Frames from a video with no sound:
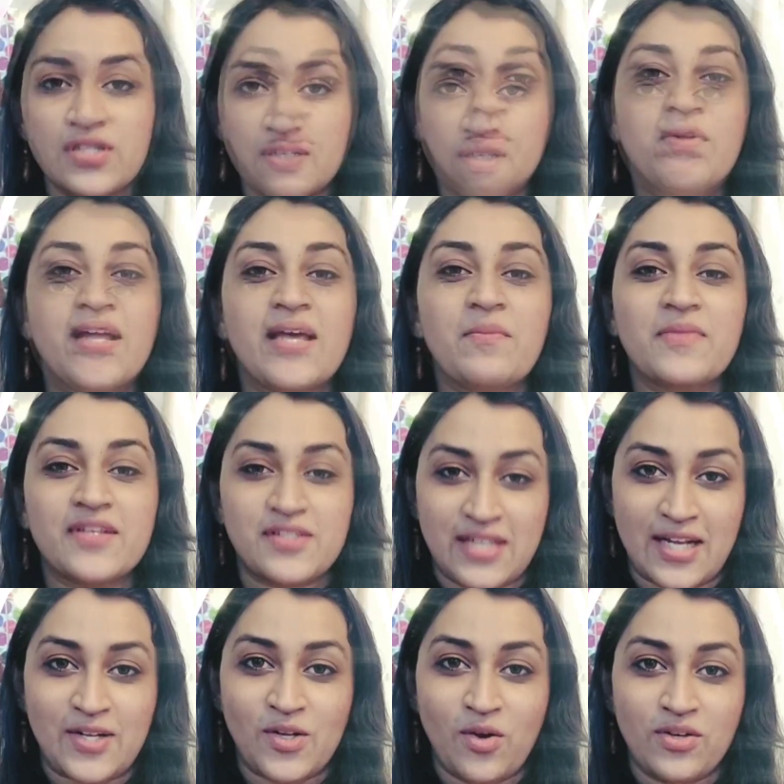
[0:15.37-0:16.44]
And don't blame the
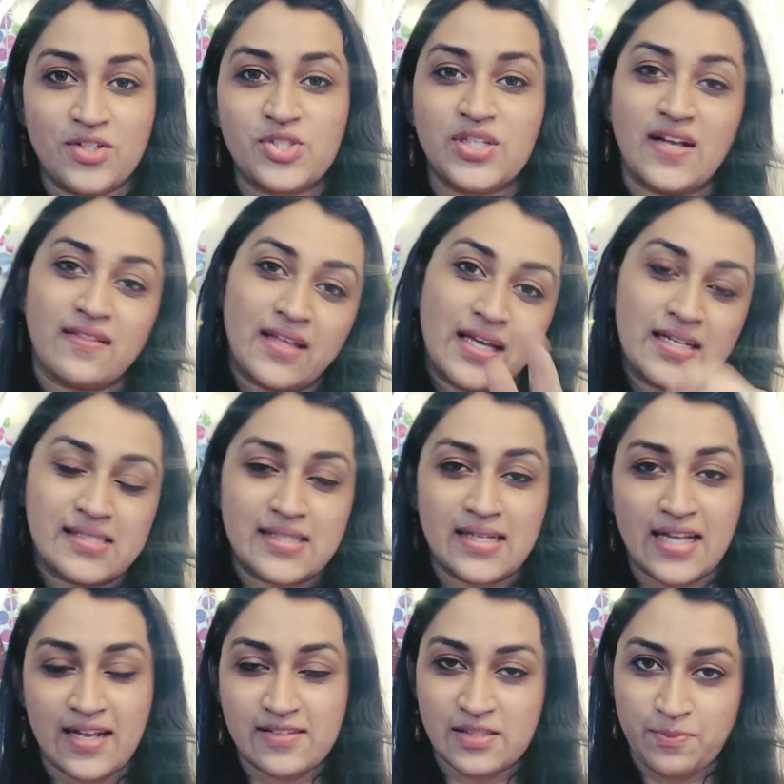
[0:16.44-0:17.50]
technology, and that is the
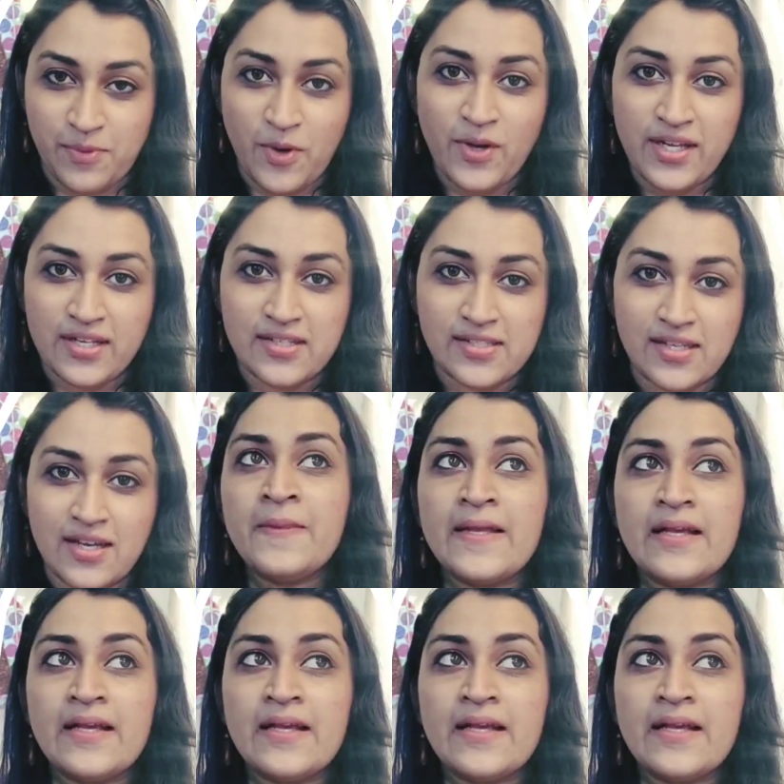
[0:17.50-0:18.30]
next point.